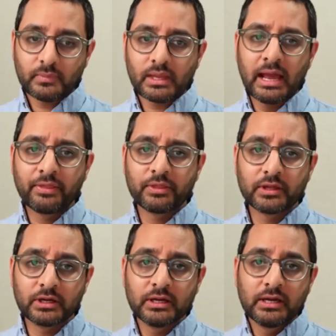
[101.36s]
and
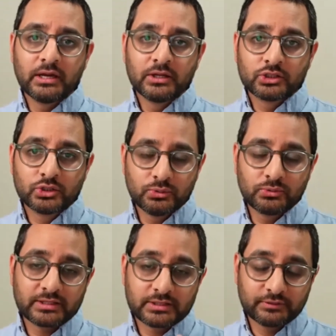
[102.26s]
the
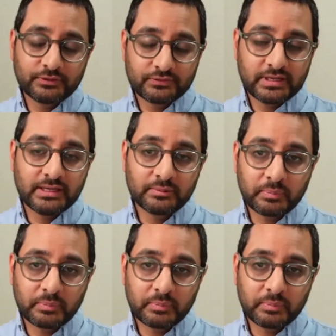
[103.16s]
2015